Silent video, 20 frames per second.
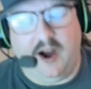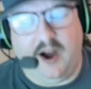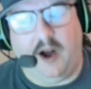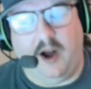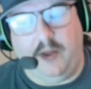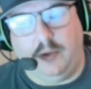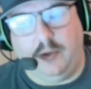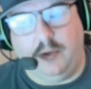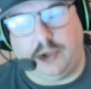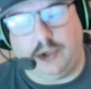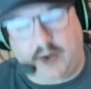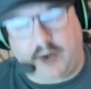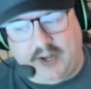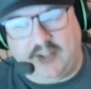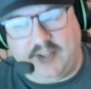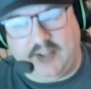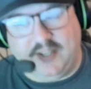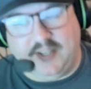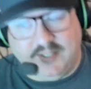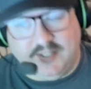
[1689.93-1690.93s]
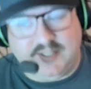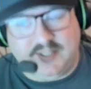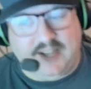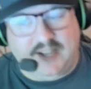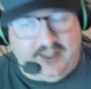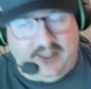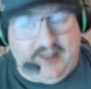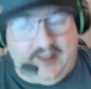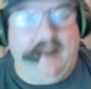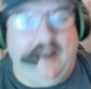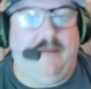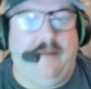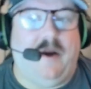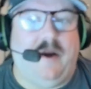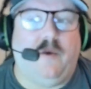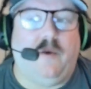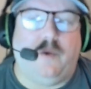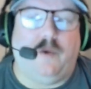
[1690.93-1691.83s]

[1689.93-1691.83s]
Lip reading: Although Drink did say that about